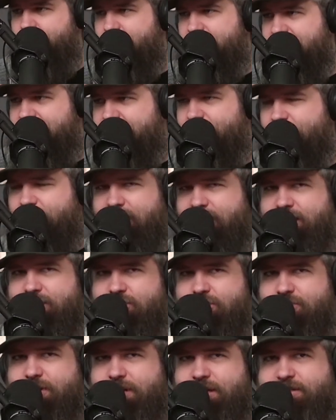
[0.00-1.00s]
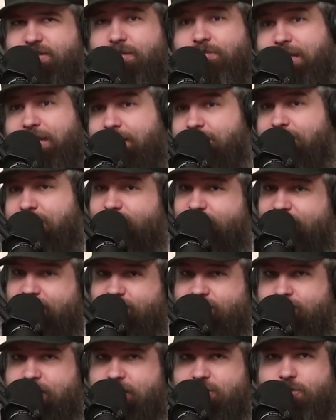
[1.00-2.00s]
with every entry. Sometimes it
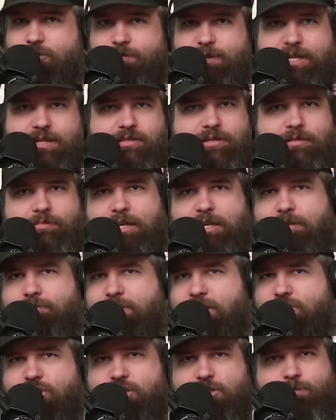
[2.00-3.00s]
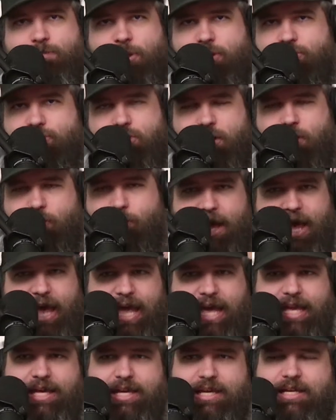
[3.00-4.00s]
fails miserably and sometimes it just blows you
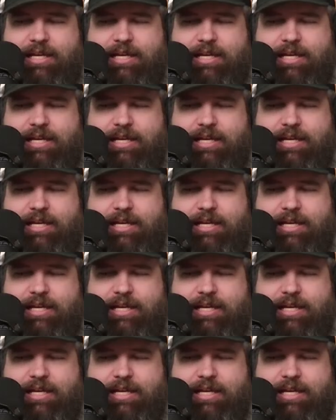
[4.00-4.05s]
away.